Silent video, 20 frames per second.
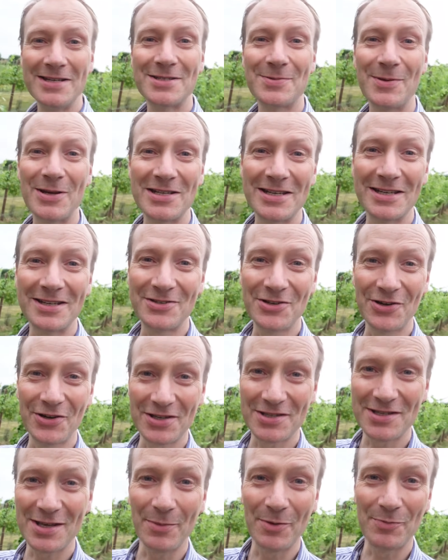especially during
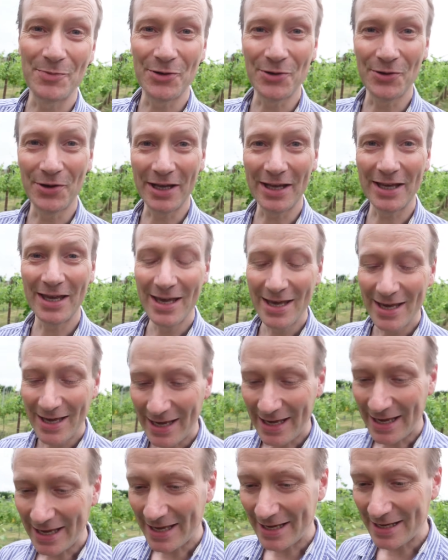summer pruning,
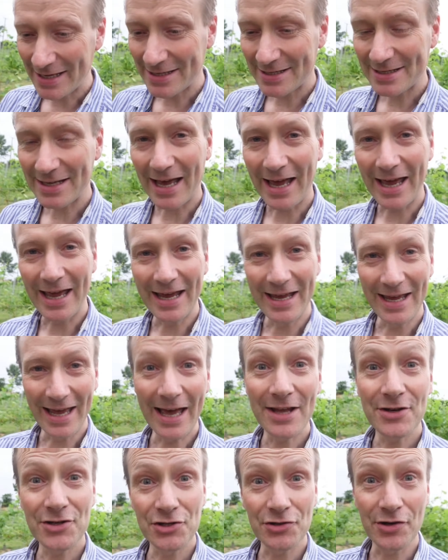is a
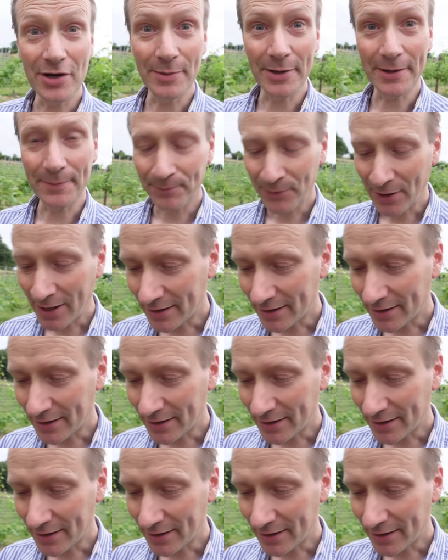hedge trimmer.